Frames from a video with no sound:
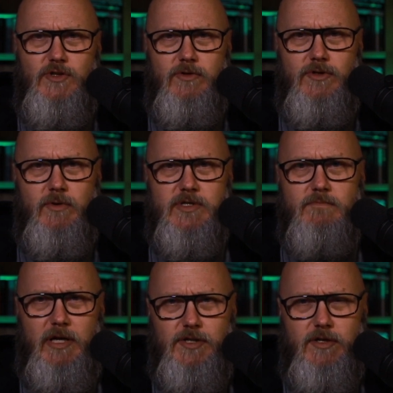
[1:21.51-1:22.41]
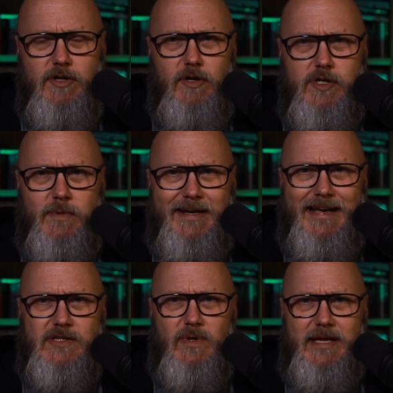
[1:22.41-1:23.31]
to do as much encouragement
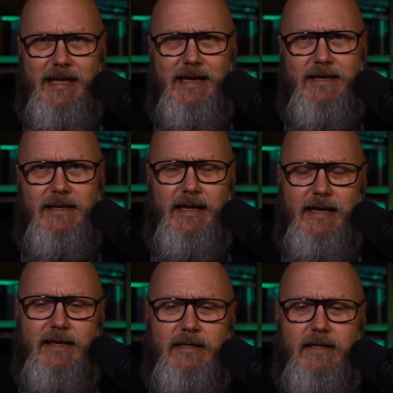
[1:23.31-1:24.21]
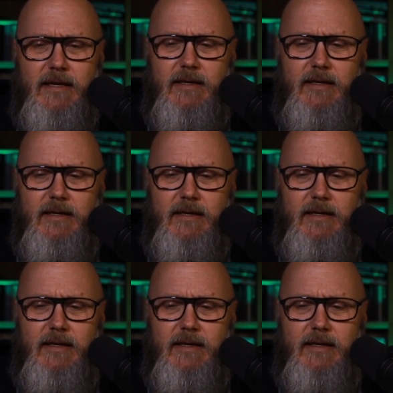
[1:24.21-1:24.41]
as we can and